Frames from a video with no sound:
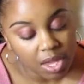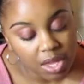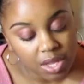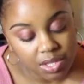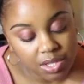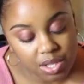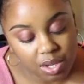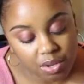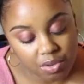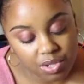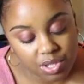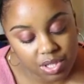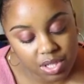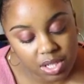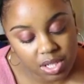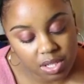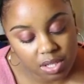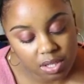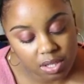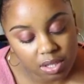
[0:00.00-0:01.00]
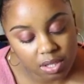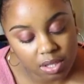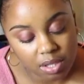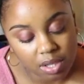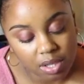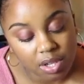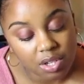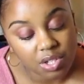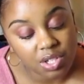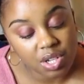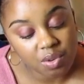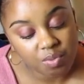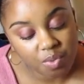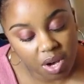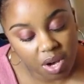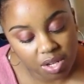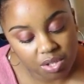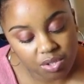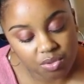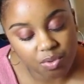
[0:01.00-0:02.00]
So she
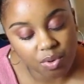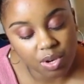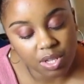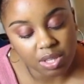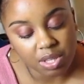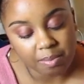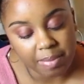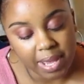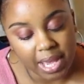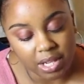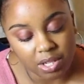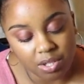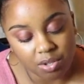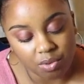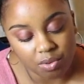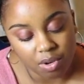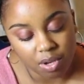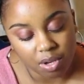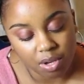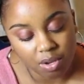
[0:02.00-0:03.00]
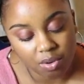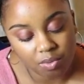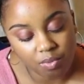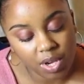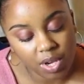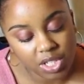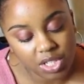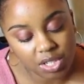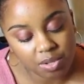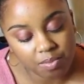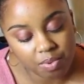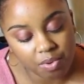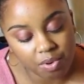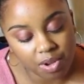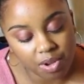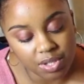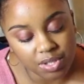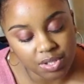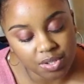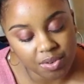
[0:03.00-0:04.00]
walked toward the back door. "What you
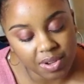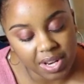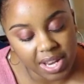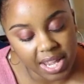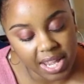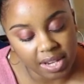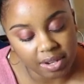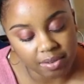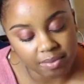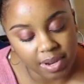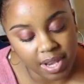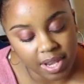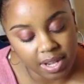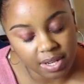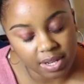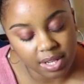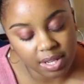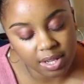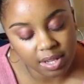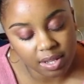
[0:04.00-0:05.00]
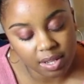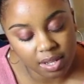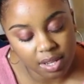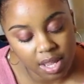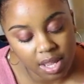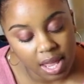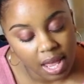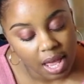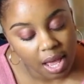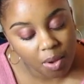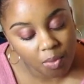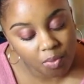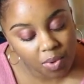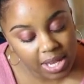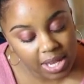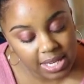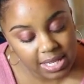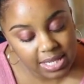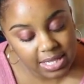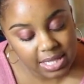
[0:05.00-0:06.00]
boys doing hanging around here?" "I'm
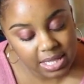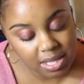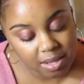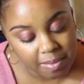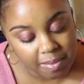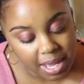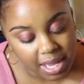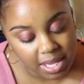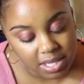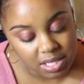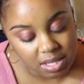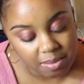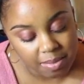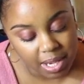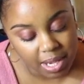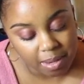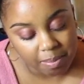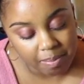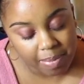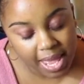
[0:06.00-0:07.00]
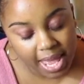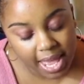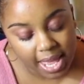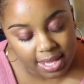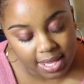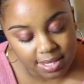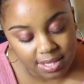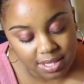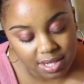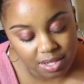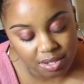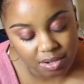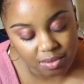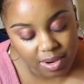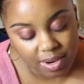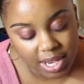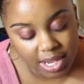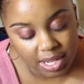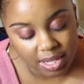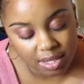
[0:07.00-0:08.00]
waiting to see the master about a pass," said
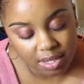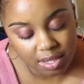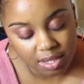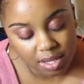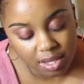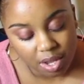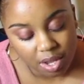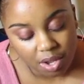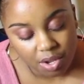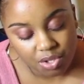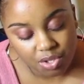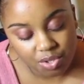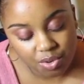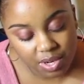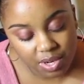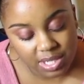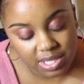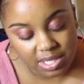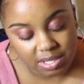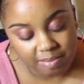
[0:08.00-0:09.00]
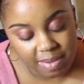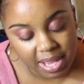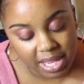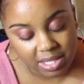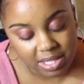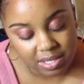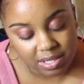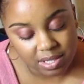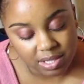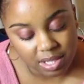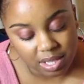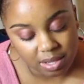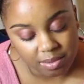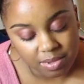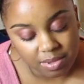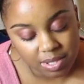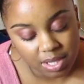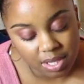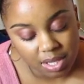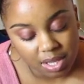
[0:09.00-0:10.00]
Uriah. Jordan smacked his
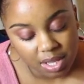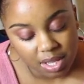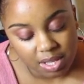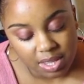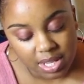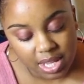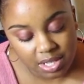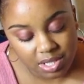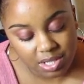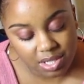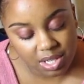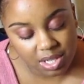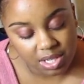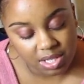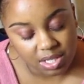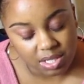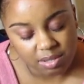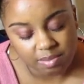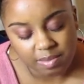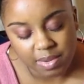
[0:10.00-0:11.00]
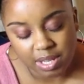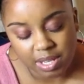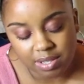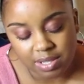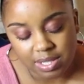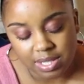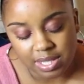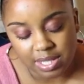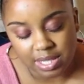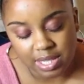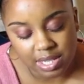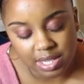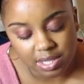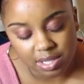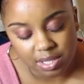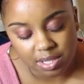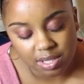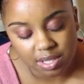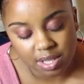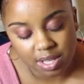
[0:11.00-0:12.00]
lips. That chicken smelled
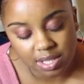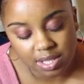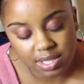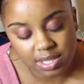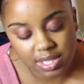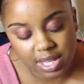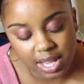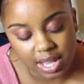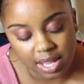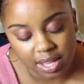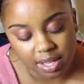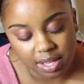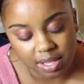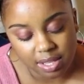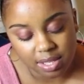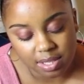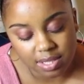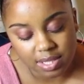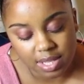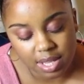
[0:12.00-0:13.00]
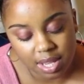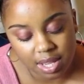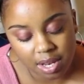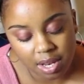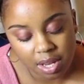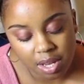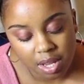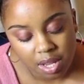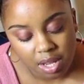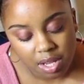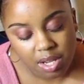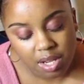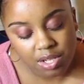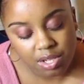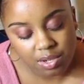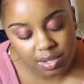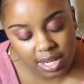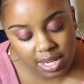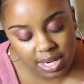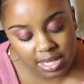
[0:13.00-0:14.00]
delicious. "Say," he said, "could
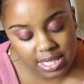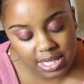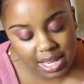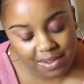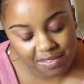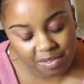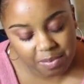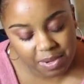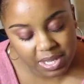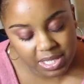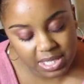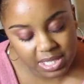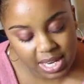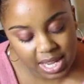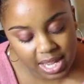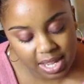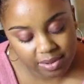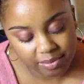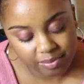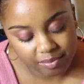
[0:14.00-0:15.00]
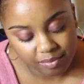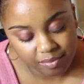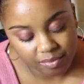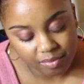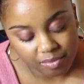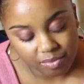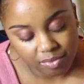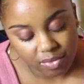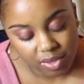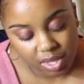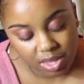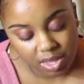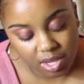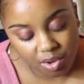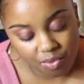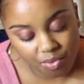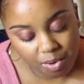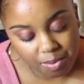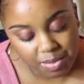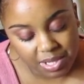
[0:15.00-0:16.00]
you let us have a piece of that?" The
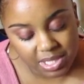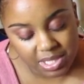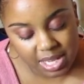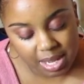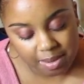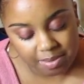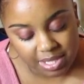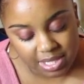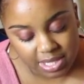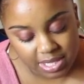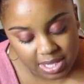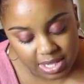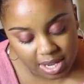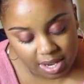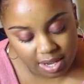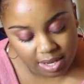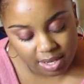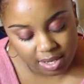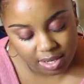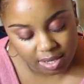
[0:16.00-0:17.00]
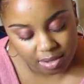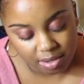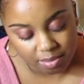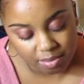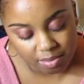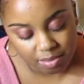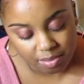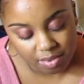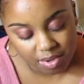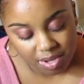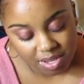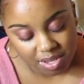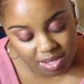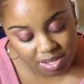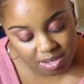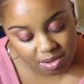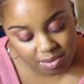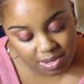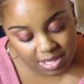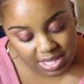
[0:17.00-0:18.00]
woman stopped and stared at him.
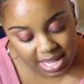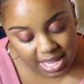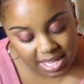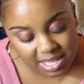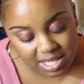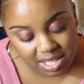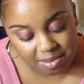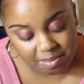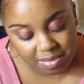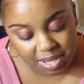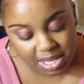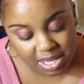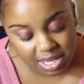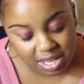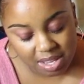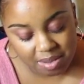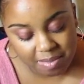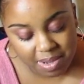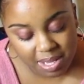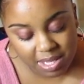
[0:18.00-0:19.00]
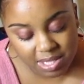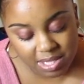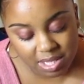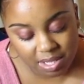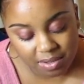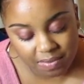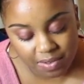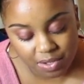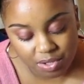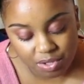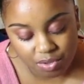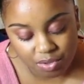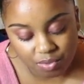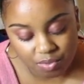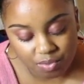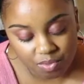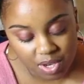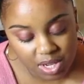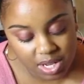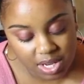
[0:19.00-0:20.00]
"You was asking me to get myself into
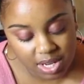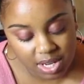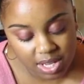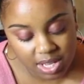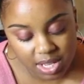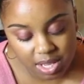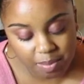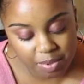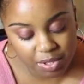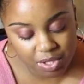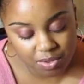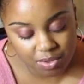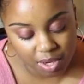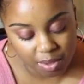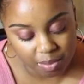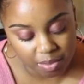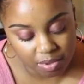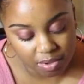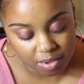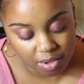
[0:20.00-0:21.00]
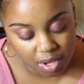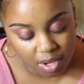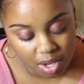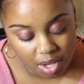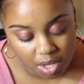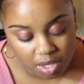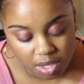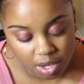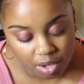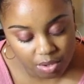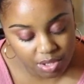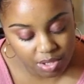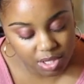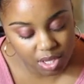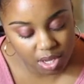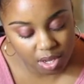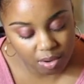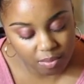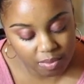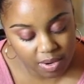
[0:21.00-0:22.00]
one heap of trouble." "No
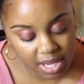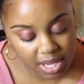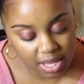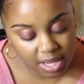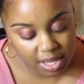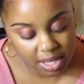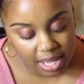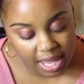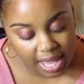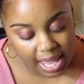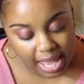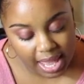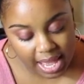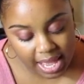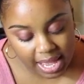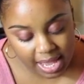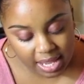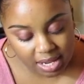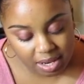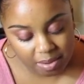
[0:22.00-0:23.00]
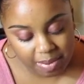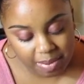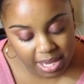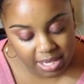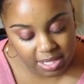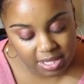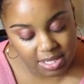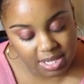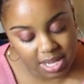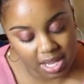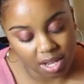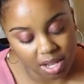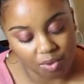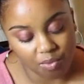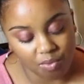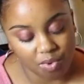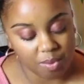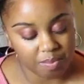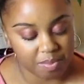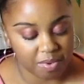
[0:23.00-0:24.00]
sorry, I ain't about to take a
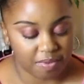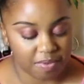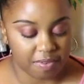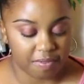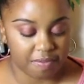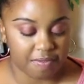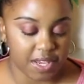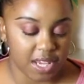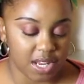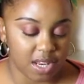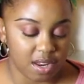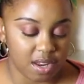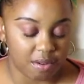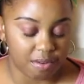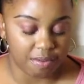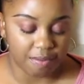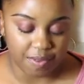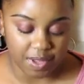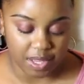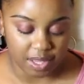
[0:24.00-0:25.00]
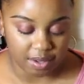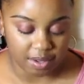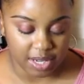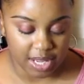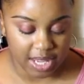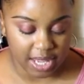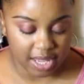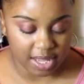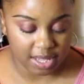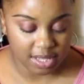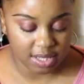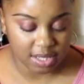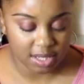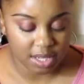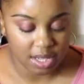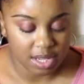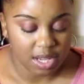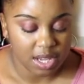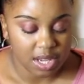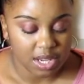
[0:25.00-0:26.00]
whooping for feeding no field hands."
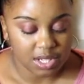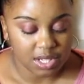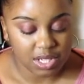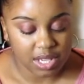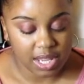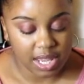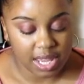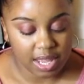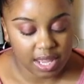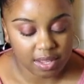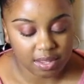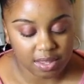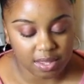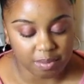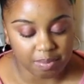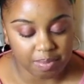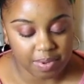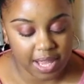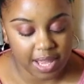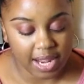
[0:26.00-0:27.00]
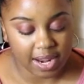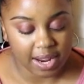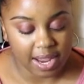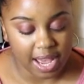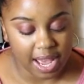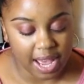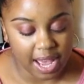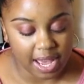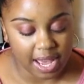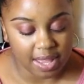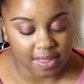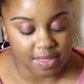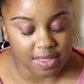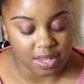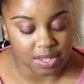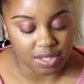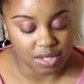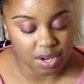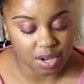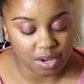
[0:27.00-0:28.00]
She held the platter high,
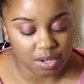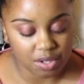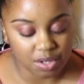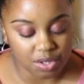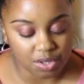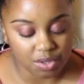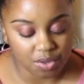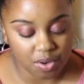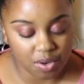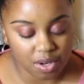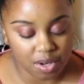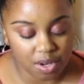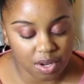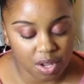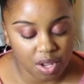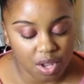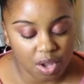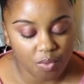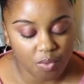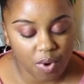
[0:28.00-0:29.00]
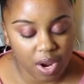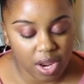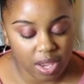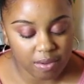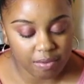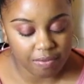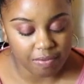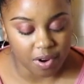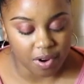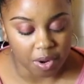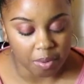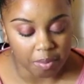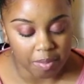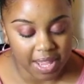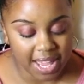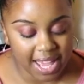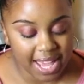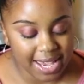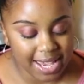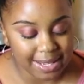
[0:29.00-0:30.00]
then turned to Jordan. "Where you from?
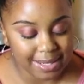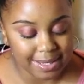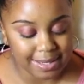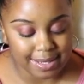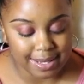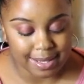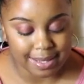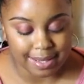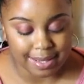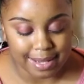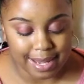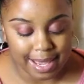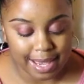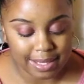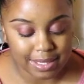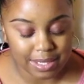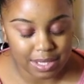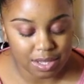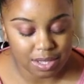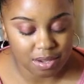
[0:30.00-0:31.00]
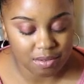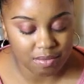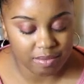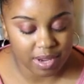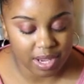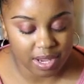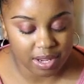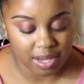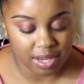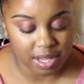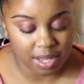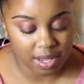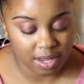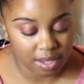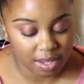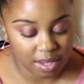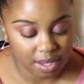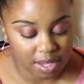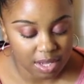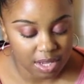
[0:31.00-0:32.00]
I ain't seen the likes of you around here."
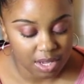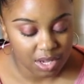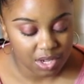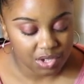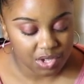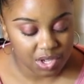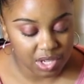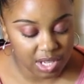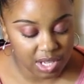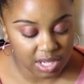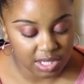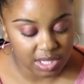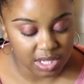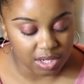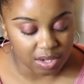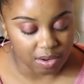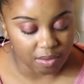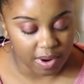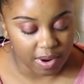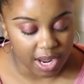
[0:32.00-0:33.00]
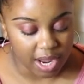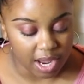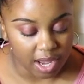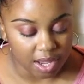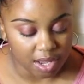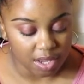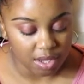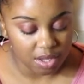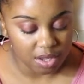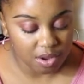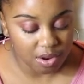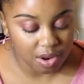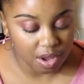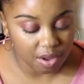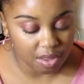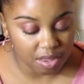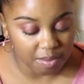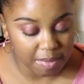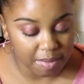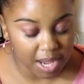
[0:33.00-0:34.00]
She looked at Uriah. "You
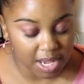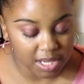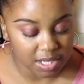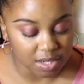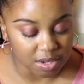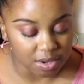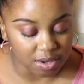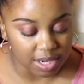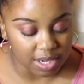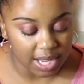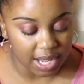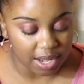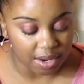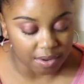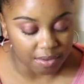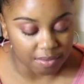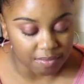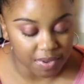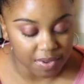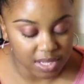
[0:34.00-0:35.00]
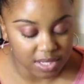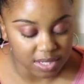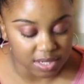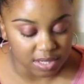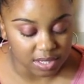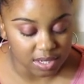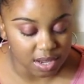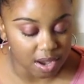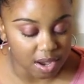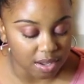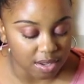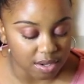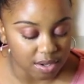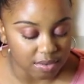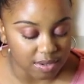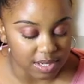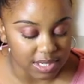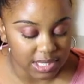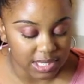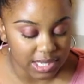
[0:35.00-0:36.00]
know the master don't allow no visitors calling
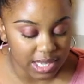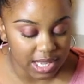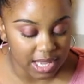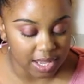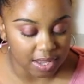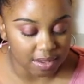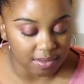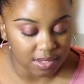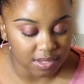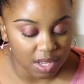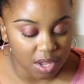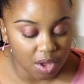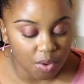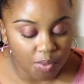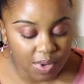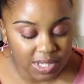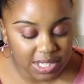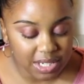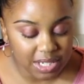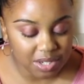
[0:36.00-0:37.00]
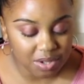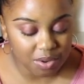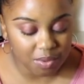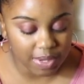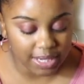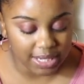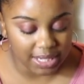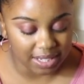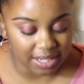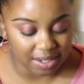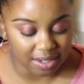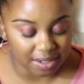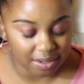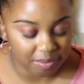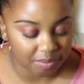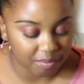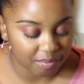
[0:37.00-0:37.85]
on his slaves. What's he doing here?"